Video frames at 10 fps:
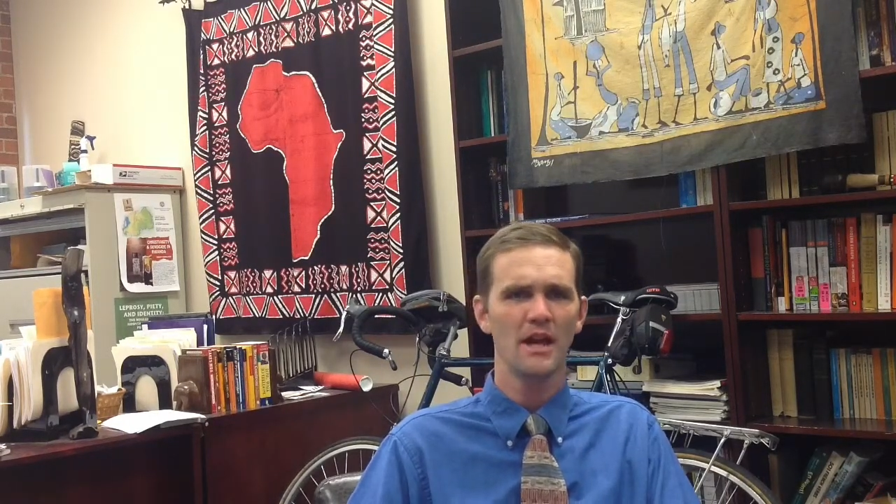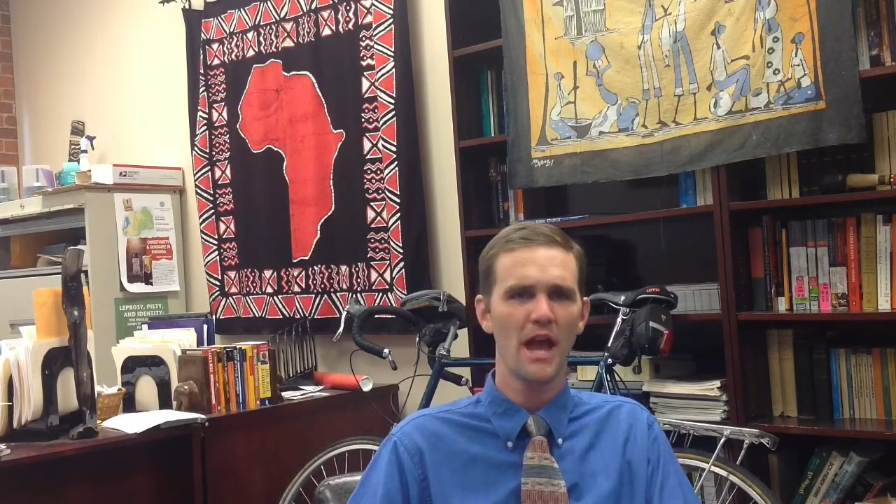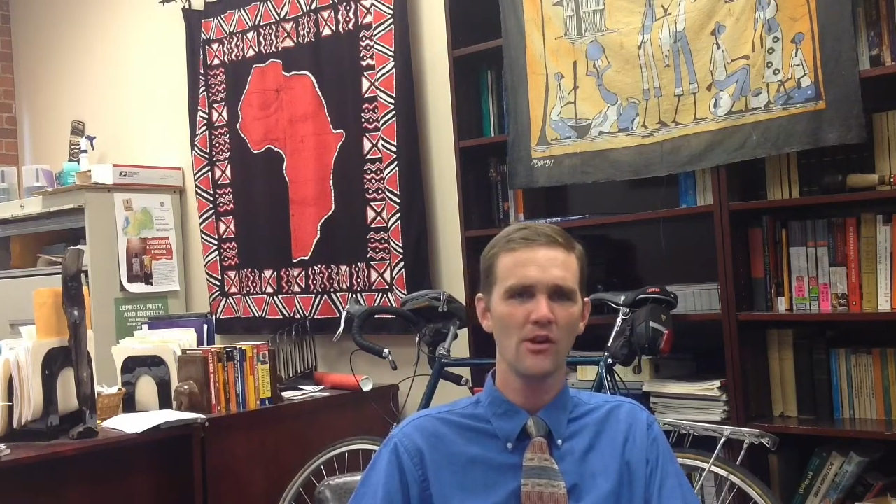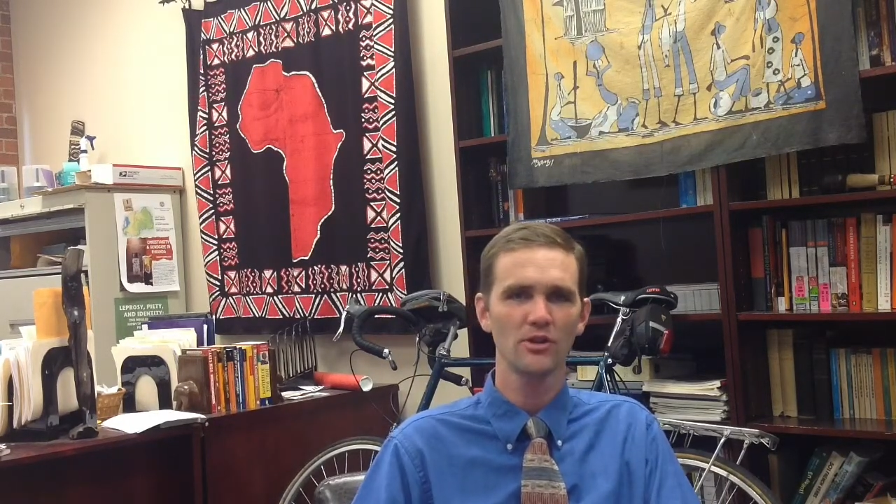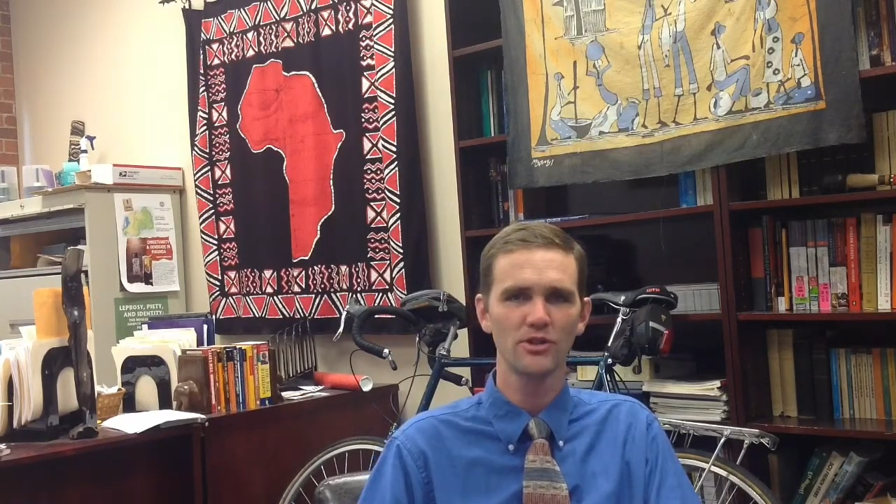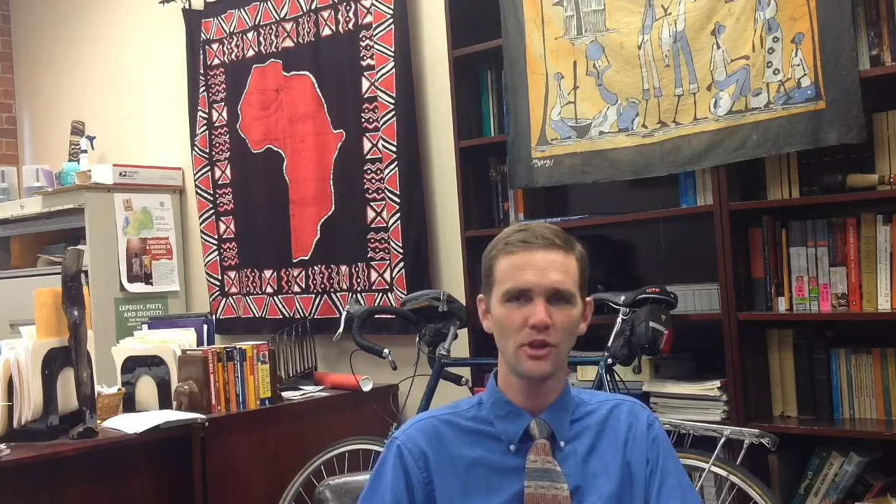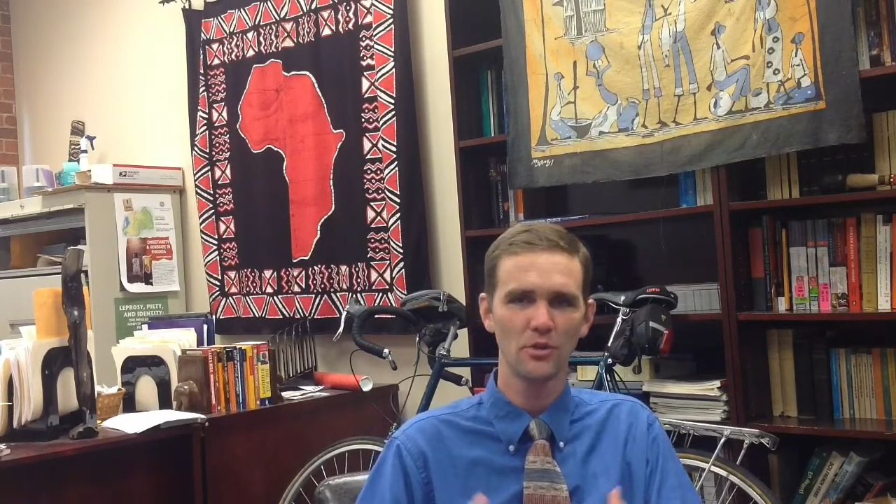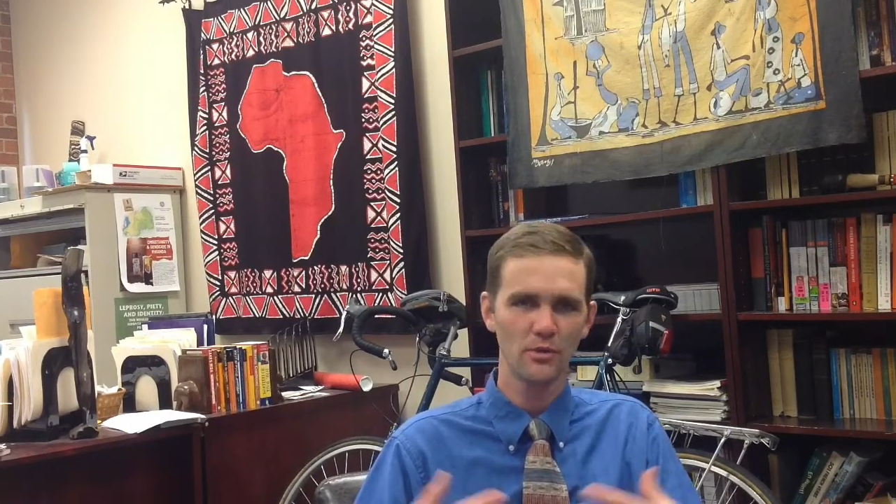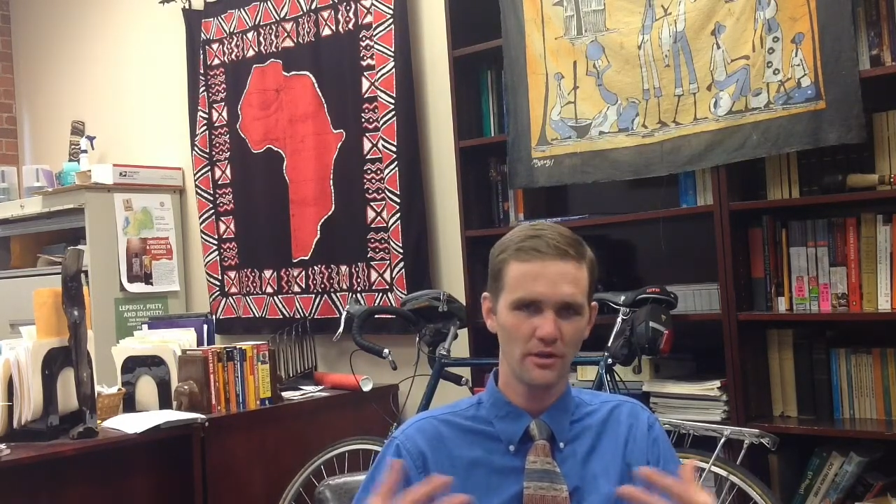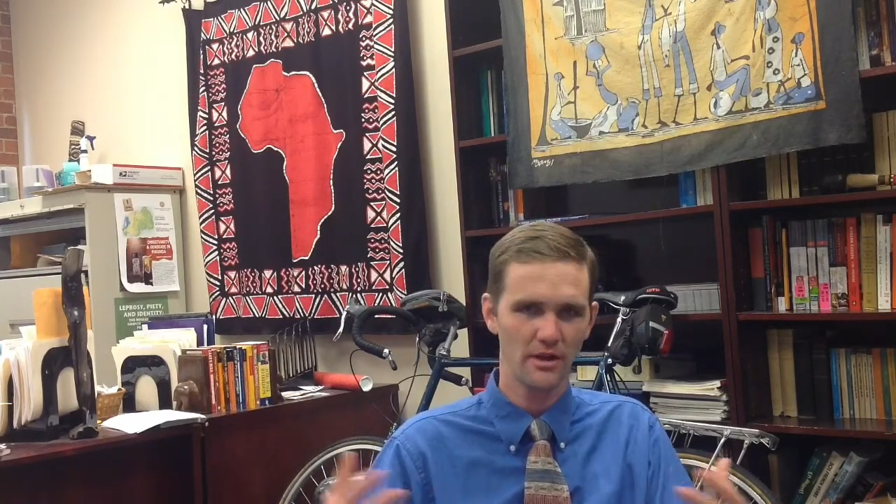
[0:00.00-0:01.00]
And
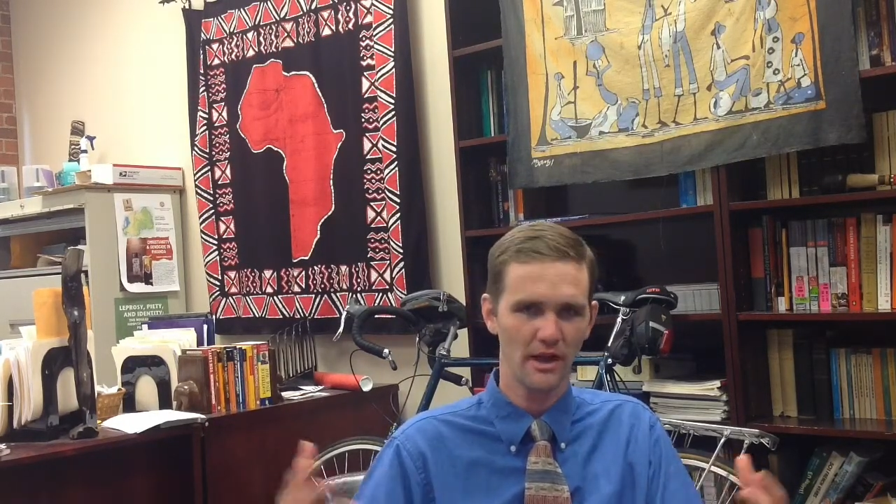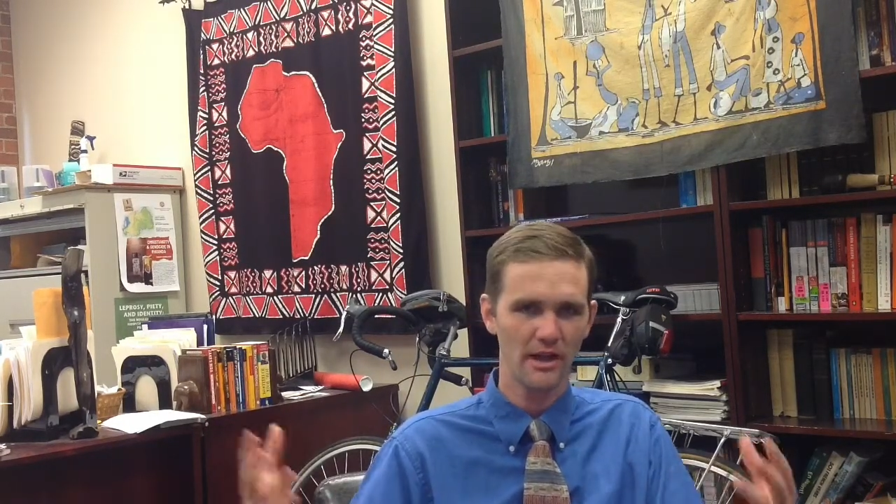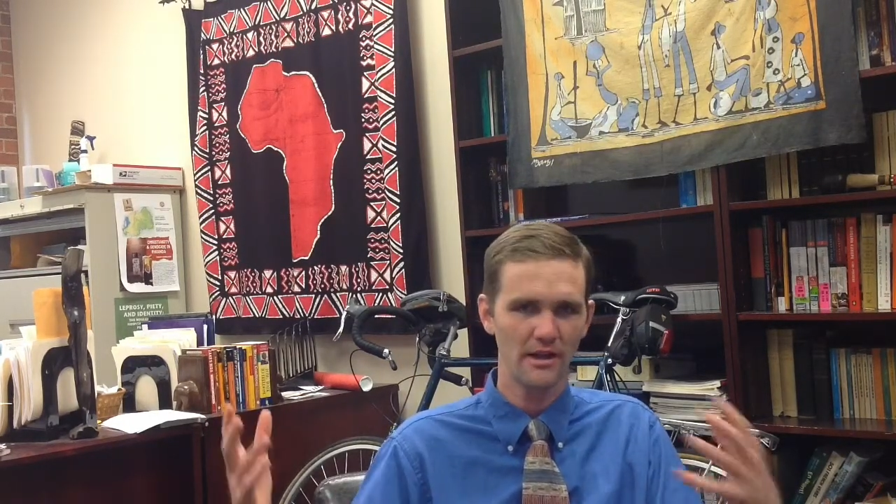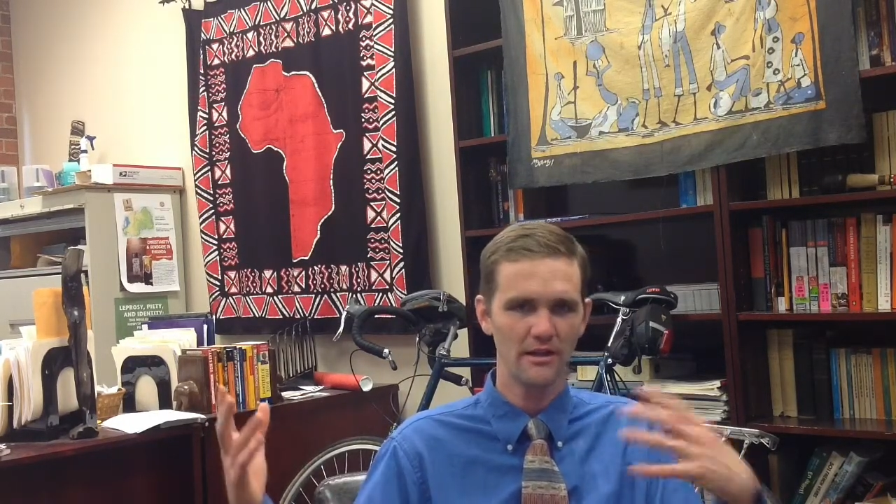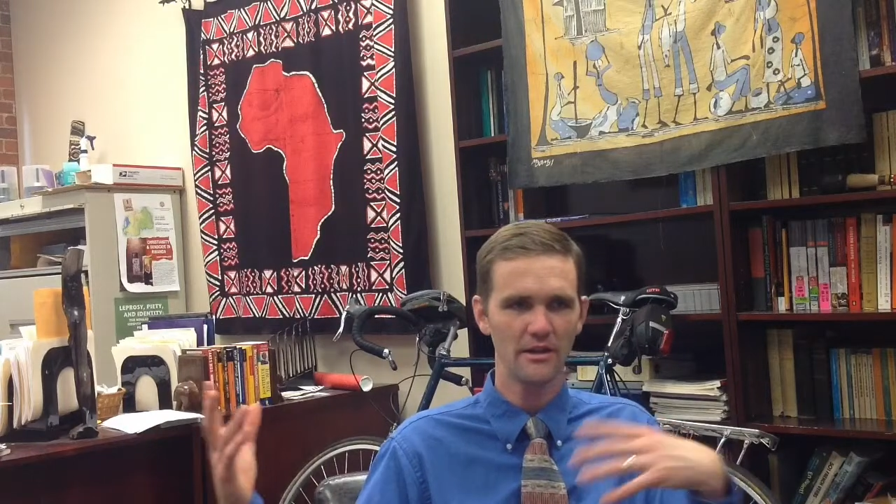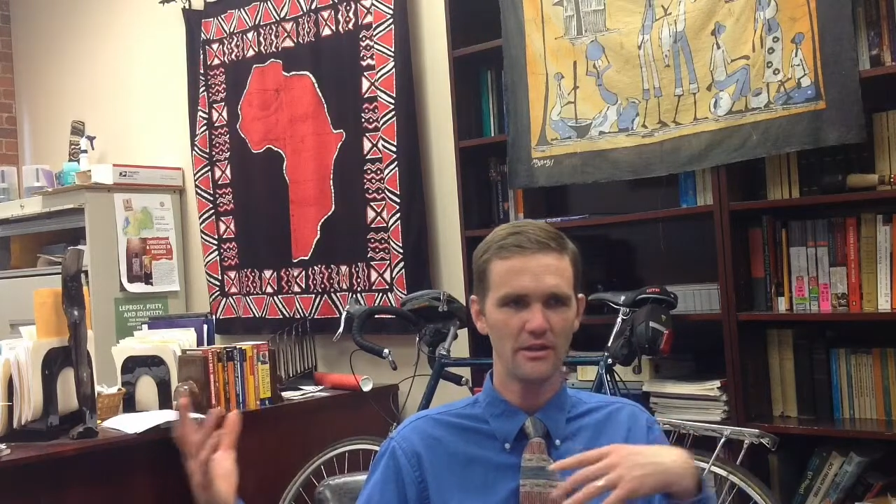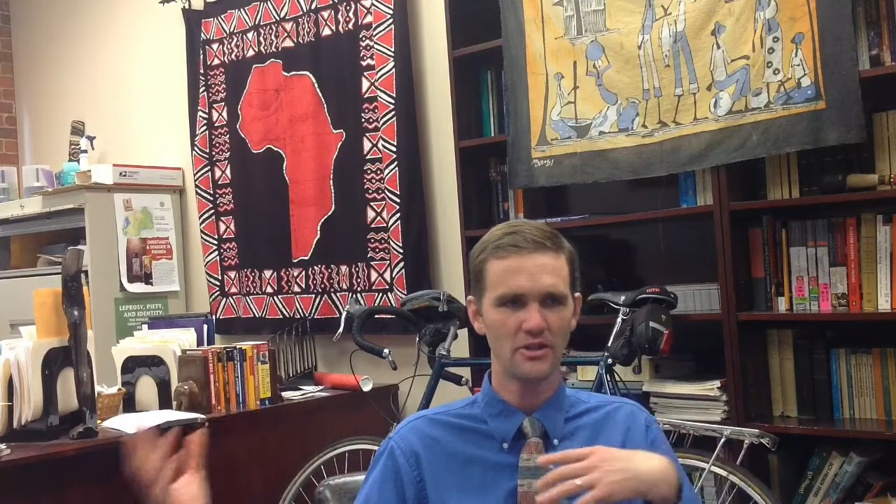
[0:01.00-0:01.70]
also in